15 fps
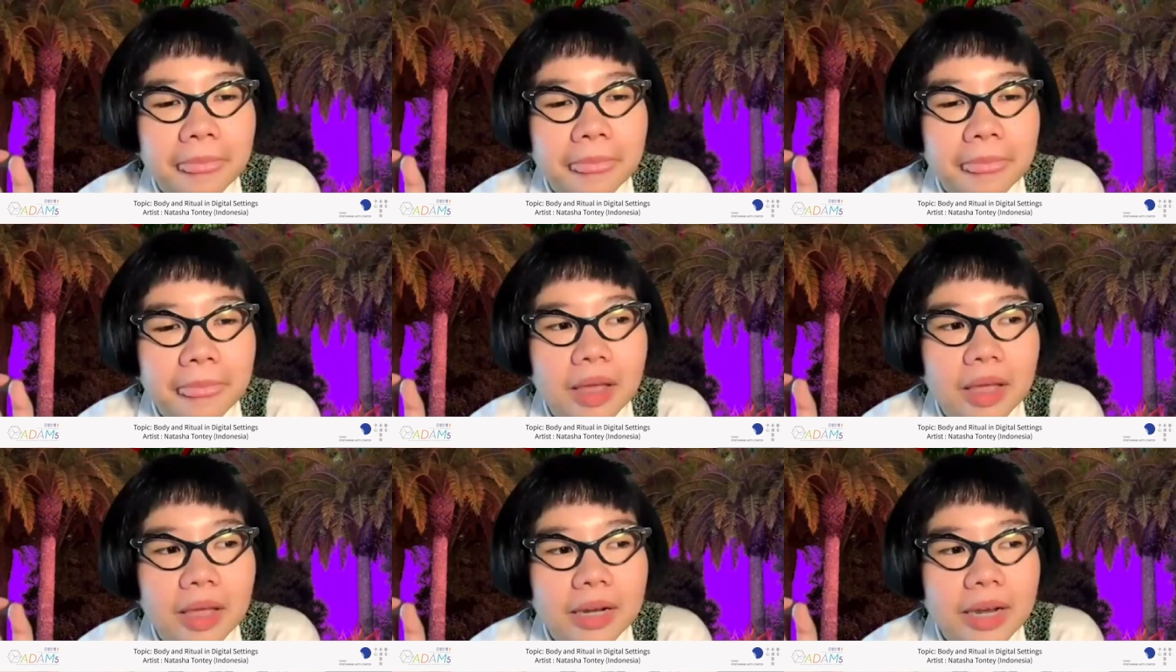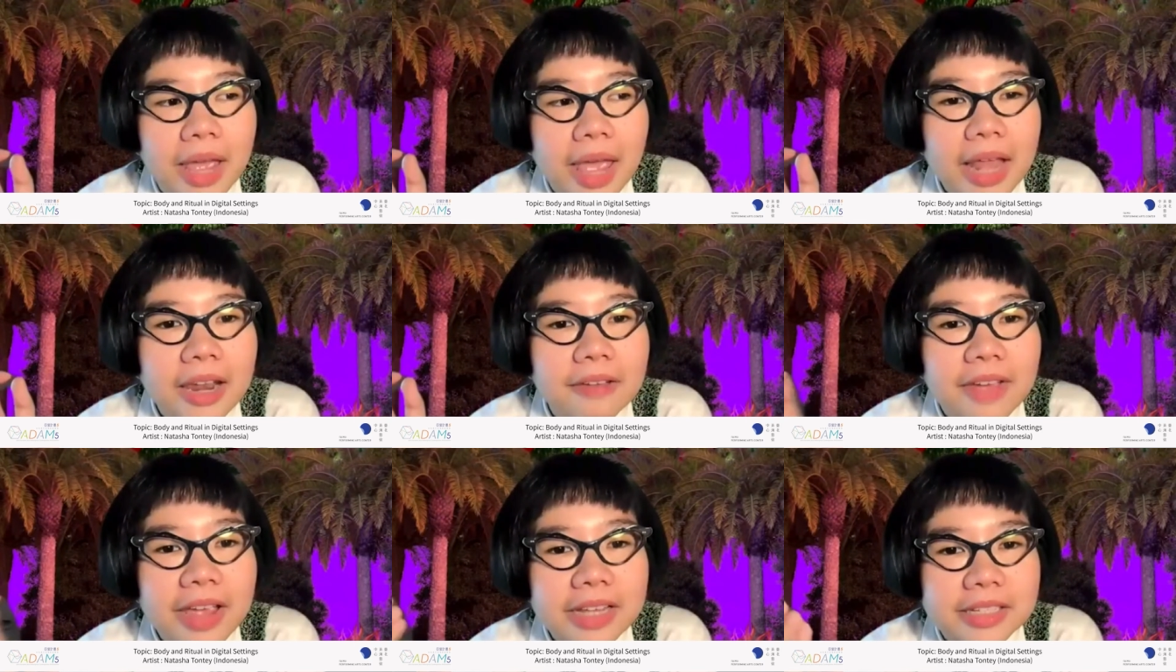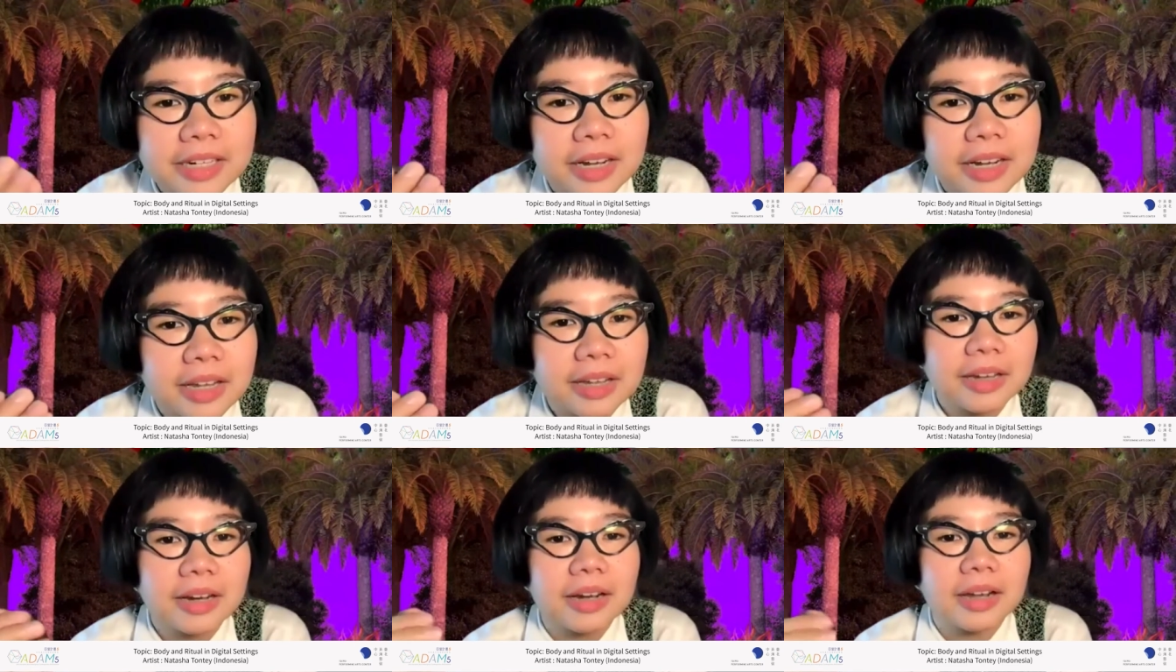an elevator
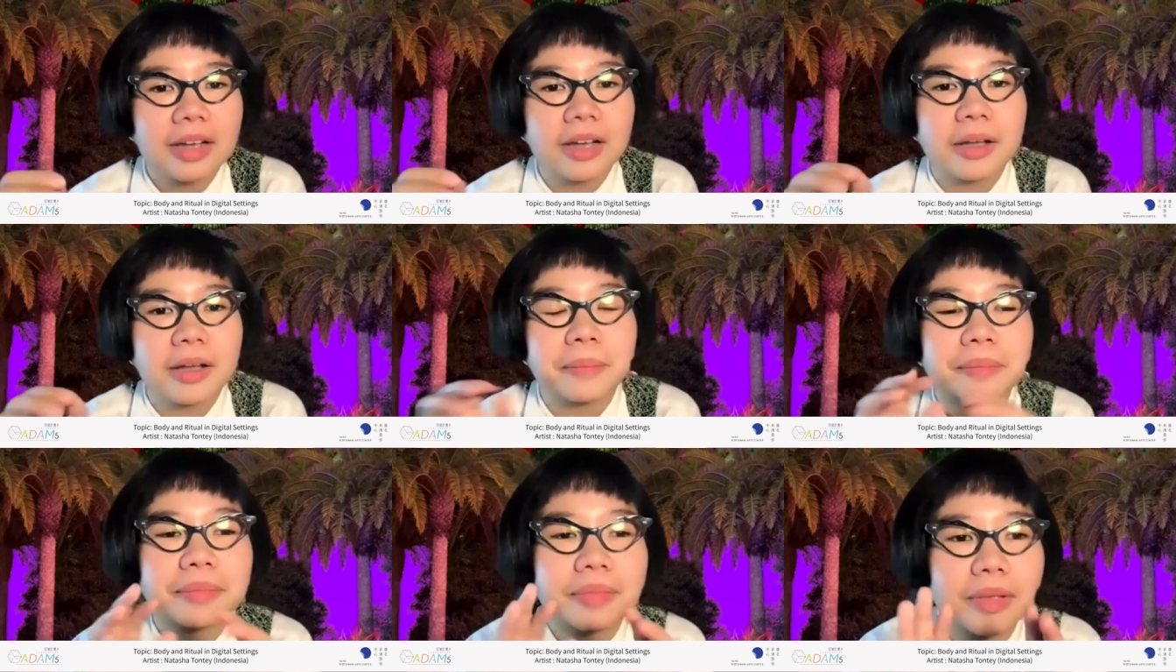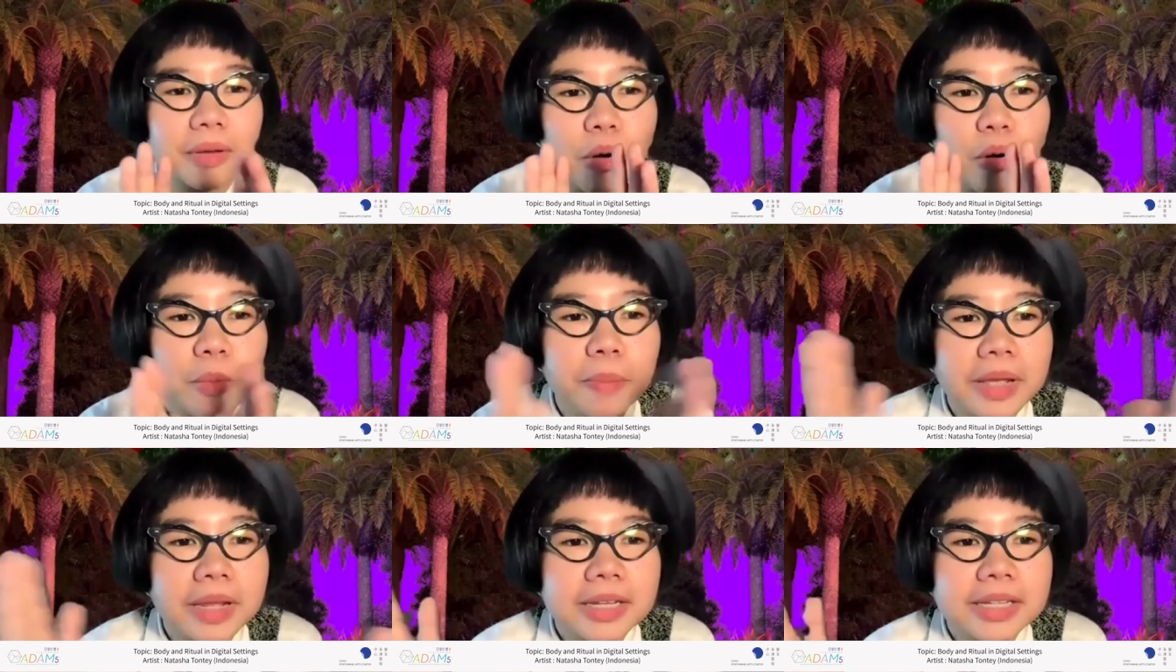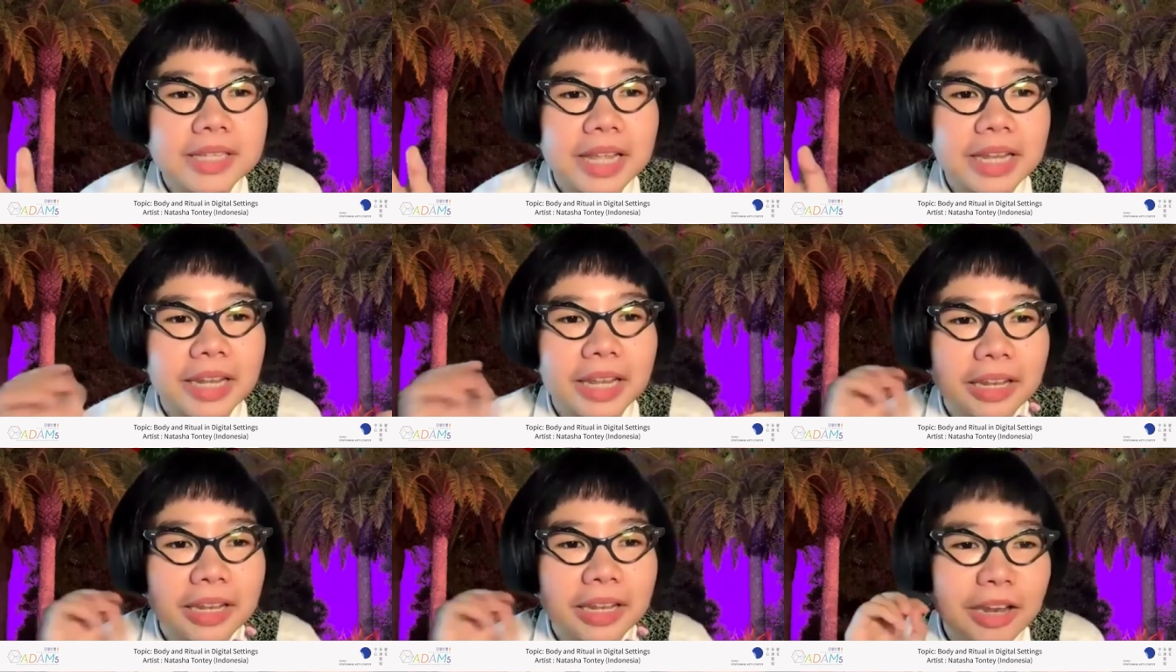opens, and
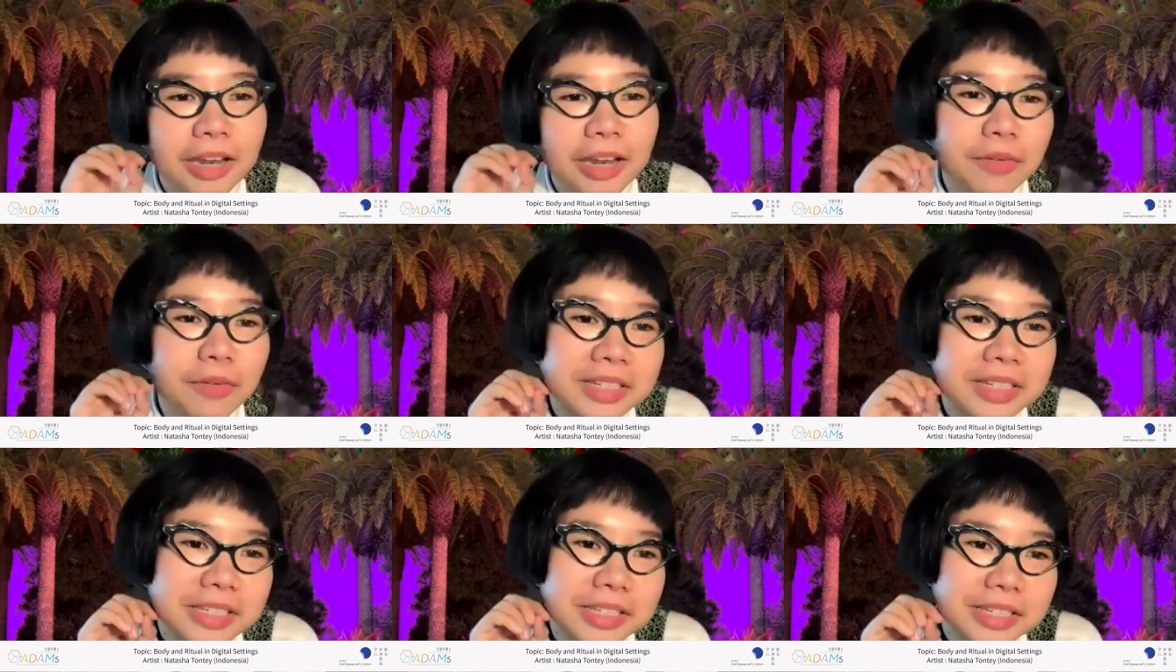then there was